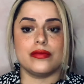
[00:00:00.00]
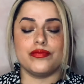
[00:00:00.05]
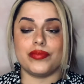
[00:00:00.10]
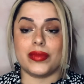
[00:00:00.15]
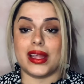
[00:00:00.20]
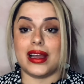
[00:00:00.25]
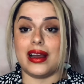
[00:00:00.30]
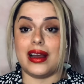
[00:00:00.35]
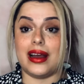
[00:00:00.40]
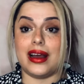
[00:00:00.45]

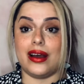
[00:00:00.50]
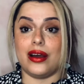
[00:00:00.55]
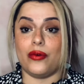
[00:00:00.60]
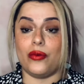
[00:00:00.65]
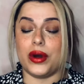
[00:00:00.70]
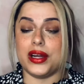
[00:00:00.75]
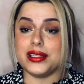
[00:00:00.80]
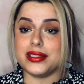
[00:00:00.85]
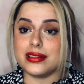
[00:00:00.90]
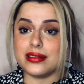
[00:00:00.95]

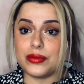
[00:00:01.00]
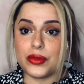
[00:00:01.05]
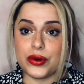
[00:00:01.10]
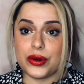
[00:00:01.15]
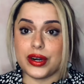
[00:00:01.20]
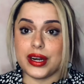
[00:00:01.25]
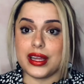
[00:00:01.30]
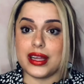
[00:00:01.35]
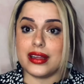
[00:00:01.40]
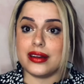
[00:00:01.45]
once in the
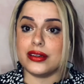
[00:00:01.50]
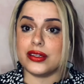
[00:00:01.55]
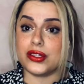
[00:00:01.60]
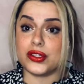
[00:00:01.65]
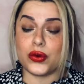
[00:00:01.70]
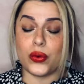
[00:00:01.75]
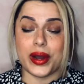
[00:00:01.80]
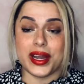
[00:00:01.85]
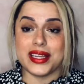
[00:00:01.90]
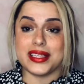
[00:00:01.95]
morning,
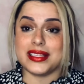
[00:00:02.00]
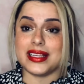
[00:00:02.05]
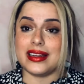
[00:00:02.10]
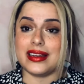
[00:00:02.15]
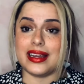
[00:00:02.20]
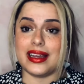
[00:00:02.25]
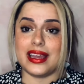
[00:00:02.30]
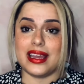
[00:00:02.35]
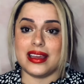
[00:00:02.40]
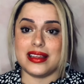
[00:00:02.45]
twice at
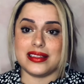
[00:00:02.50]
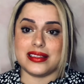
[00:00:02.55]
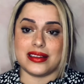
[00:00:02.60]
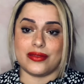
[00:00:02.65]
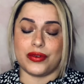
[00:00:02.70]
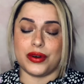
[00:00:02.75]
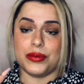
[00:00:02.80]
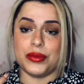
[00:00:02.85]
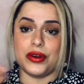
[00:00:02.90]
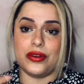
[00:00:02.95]
night to
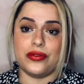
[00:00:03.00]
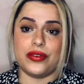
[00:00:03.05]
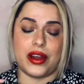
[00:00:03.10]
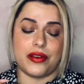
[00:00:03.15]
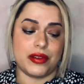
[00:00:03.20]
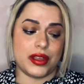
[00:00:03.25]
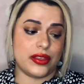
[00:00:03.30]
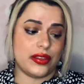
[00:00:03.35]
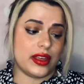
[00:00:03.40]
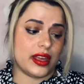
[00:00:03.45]
remove
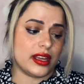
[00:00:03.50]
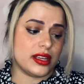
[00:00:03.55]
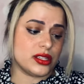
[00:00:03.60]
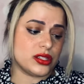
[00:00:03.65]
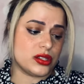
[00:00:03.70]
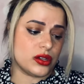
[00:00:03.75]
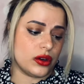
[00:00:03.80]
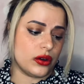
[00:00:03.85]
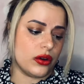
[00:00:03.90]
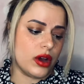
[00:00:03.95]
everything.
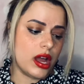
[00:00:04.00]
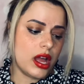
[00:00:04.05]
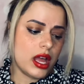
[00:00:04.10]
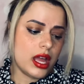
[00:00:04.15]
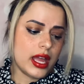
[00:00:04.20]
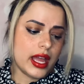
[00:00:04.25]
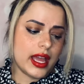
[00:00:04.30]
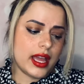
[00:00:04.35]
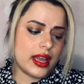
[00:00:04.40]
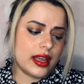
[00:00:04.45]
So,
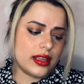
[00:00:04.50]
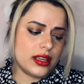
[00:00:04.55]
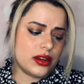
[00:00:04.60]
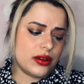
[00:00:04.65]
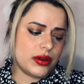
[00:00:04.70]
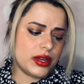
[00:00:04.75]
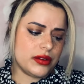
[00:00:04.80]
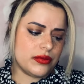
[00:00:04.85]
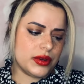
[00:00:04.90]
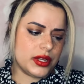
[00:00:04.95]
you
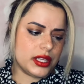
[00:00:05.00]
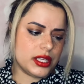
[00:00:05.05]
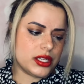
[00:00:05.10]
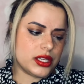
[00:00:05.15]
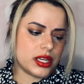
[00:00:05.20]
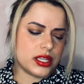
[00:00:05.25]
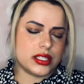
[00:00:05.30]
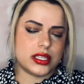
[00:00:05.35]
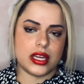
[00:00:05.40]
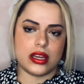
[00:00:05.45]
know, it really
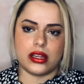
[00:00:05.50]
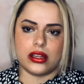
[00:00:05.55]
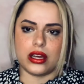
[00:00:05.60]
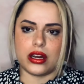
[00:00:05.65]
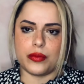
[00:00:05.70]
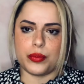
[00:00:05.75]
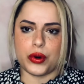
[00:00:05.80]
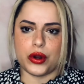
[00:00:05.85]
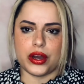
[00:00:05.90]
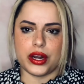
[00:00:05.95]
does take a lot
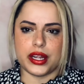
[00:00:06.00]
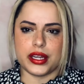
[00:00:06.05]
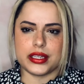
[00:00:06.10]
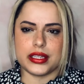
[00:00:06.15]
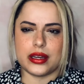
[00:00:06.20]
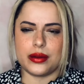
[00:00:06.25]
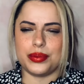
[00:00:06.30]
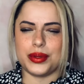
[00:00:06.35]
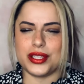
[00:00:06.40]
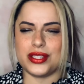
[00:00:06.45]
of product
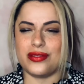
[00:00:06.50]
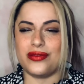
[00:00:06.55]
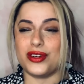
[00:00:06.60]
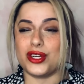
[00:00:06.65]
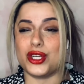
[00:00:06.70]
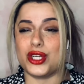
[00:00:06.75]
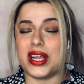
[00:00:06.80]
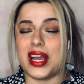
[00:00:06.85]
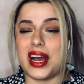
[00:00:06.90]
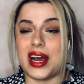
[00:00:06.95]
out, plus if you're
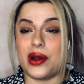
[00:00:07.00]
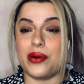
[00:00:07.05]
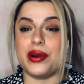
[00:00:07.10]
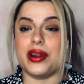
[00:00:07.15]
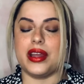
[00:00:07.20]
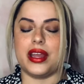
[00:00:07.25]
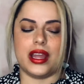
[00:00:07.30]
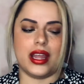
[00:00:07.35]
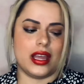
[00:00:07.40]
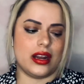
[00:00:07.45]

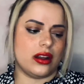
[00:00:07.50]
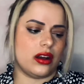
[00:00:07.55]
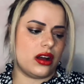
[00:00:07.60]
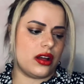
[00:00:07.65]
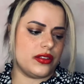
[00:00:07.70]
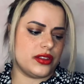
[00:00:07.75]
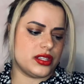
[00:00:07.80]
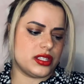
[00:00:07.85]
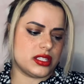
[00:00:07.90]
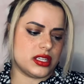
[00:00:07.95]
showering and
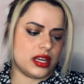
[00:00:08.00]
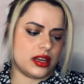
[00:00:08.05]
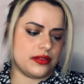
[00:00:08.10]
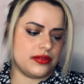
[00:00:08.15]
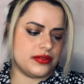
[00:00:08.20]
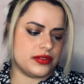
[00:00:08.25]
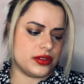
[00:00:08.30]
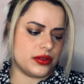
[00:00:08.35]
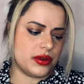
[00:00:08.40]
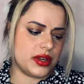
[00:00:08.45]
all this
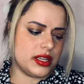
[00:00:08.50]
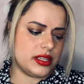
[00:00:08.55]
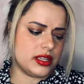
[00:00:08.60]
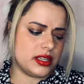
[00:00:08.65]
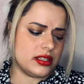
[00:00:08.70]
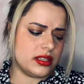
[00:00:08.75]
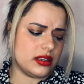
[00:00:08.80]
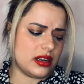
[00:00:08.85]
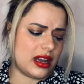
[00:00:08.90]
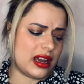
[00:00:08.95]
stuff. So it
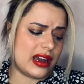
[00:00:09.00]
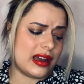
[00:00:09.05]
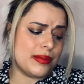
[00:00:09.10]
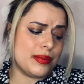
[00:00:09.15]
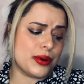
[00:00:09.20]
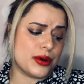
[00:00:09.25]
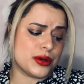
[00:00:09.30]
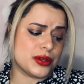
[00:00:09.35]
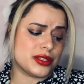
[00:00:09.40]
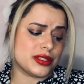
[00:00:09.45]
doesn't, I
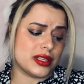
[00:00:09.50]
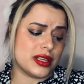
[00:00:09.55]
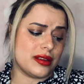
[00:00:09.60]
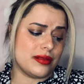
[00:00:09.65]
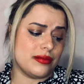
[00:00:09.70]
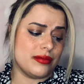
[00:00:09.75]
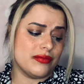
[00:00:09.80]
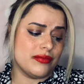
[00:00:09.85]
personally